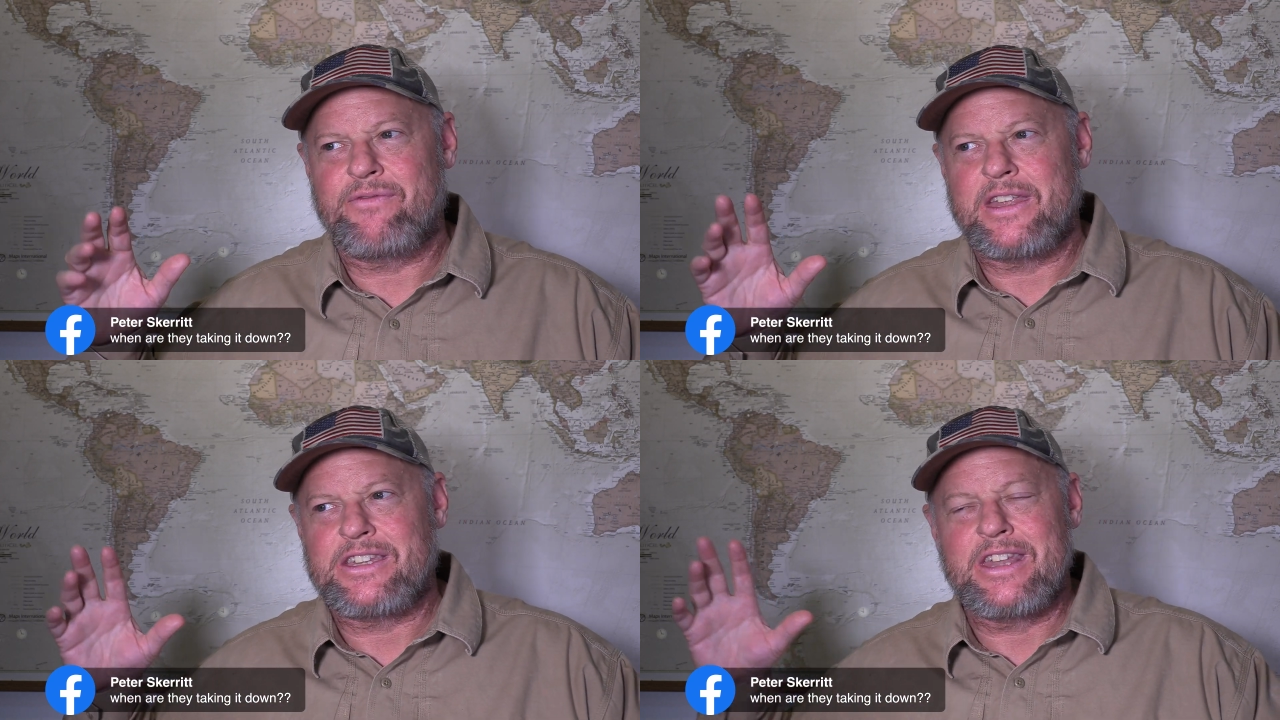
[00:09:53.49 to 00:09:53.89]

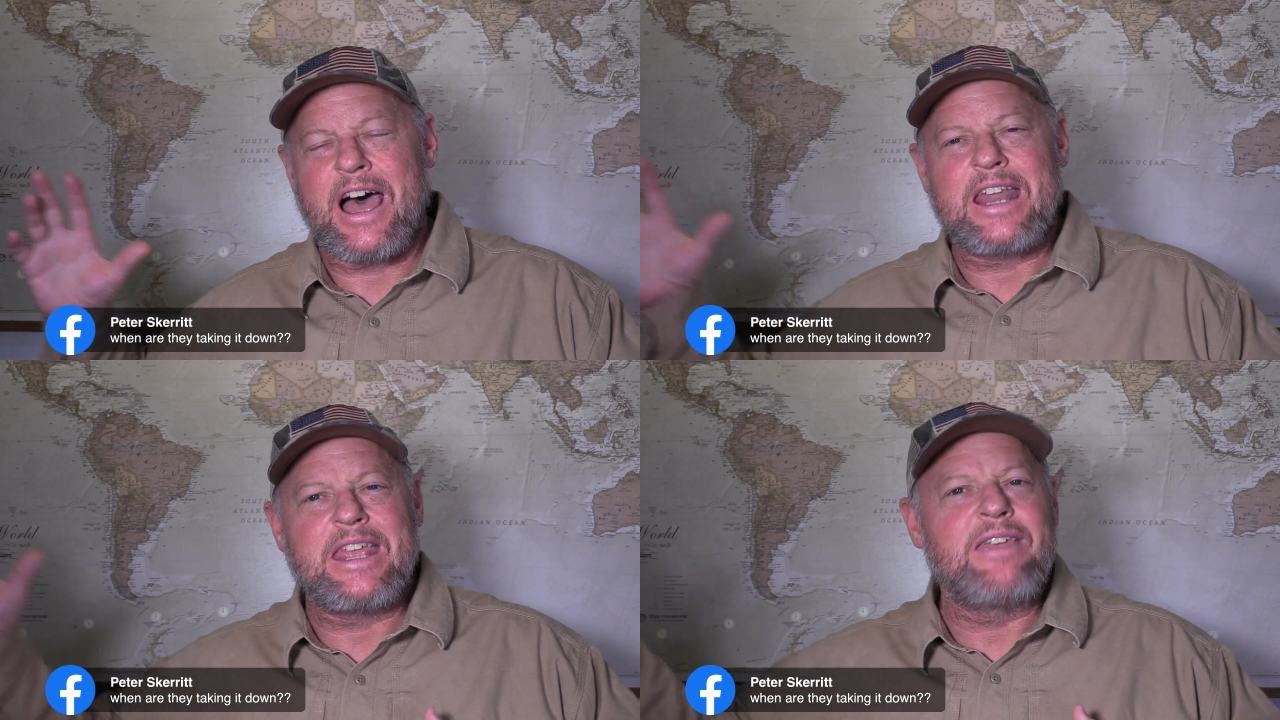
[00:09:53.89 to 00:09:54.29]
that's
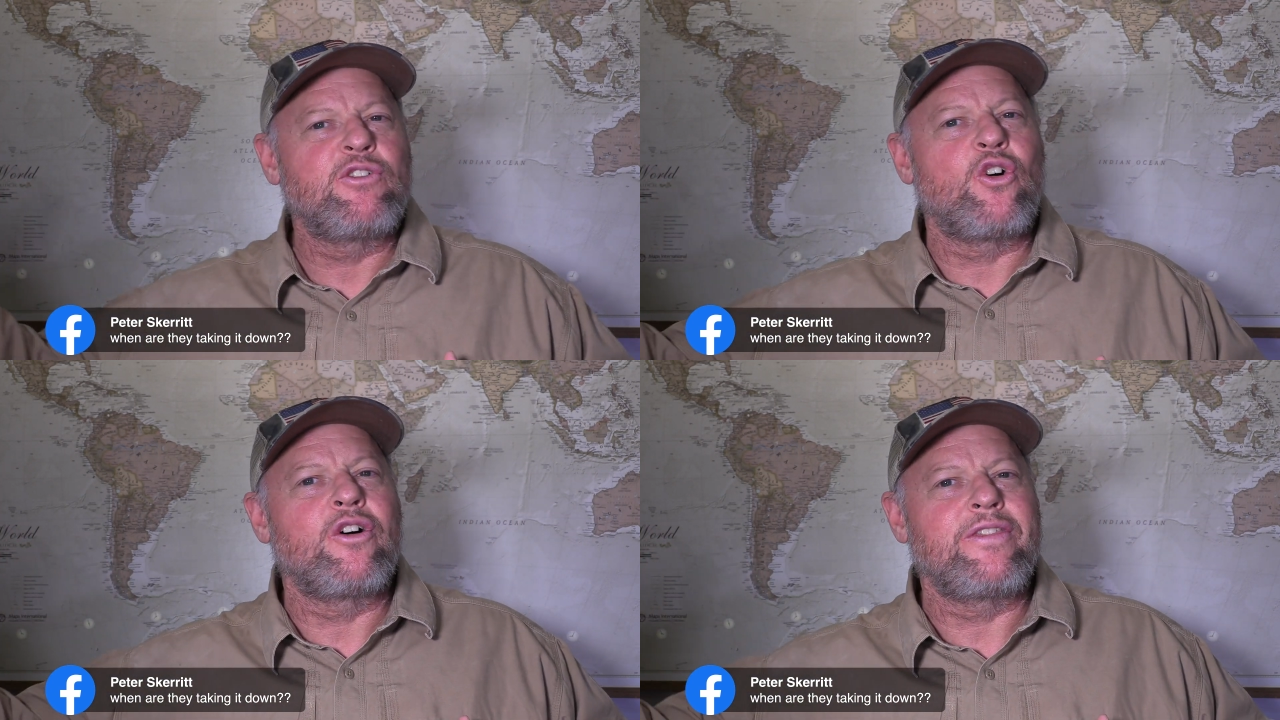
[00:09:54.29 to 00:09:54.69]
not even
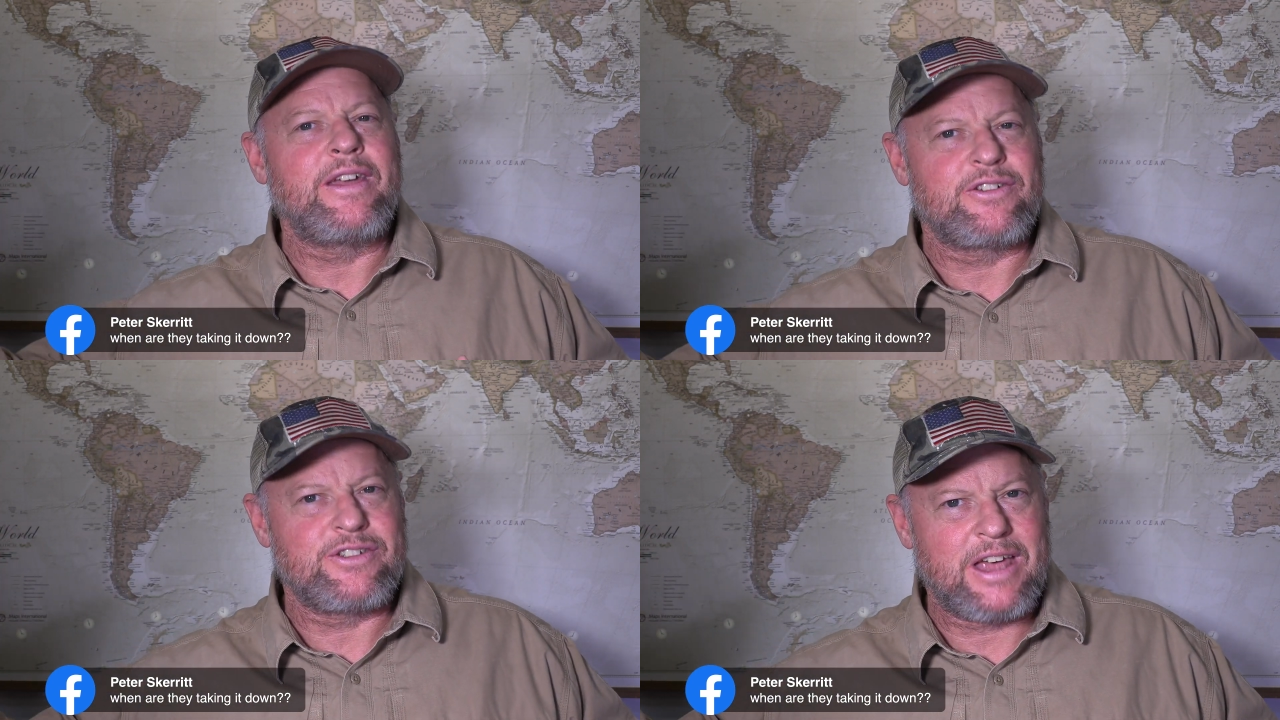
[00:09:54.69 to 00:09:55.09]
on
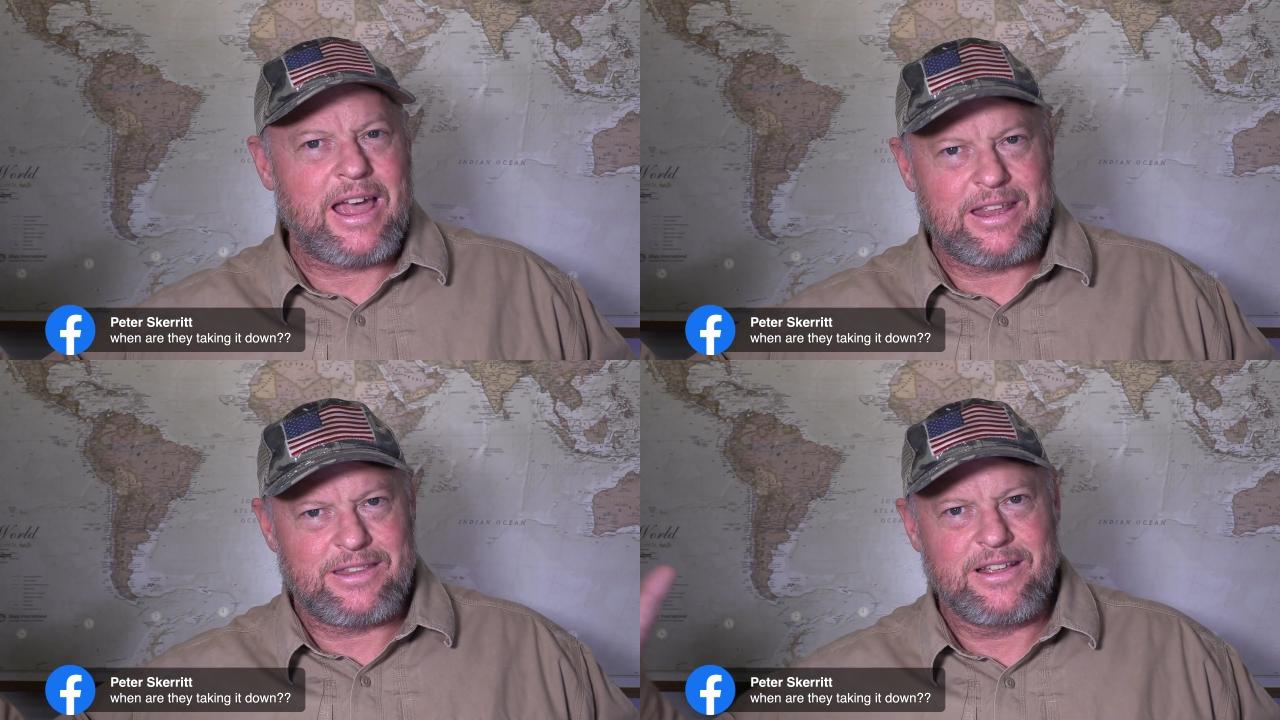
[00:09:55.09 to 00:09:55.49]
their
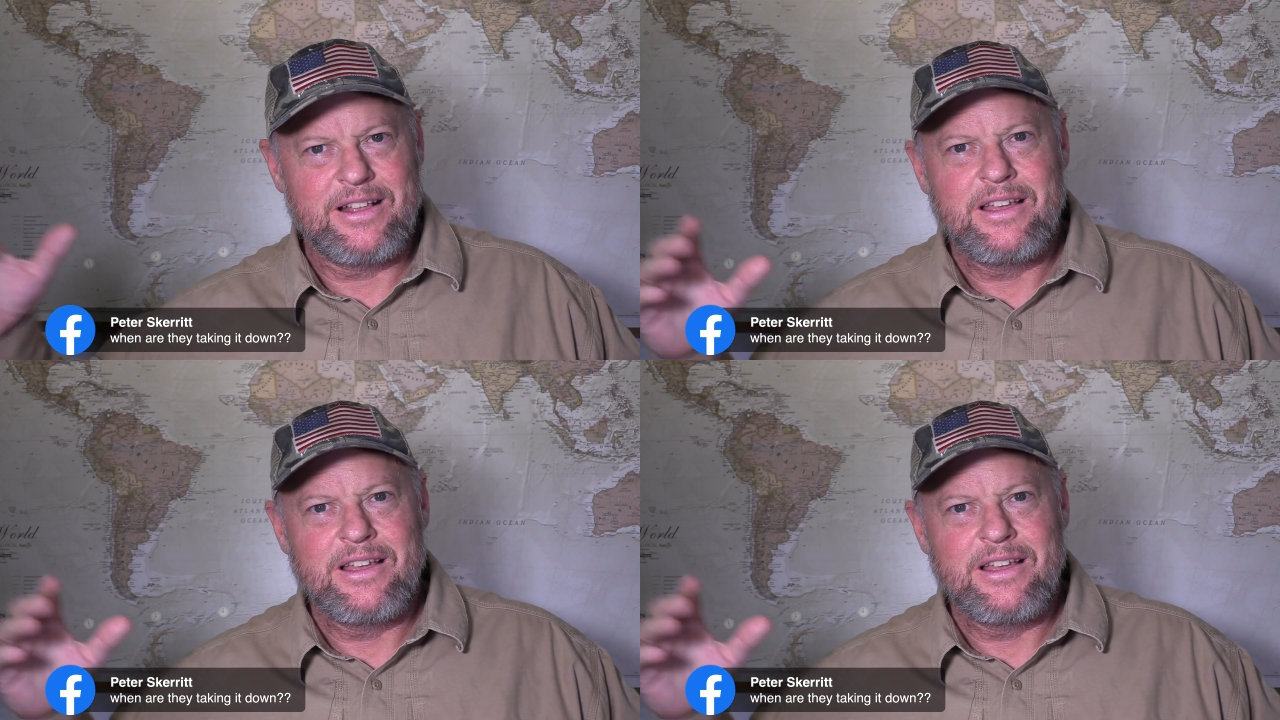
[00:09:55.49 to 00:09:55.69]
site.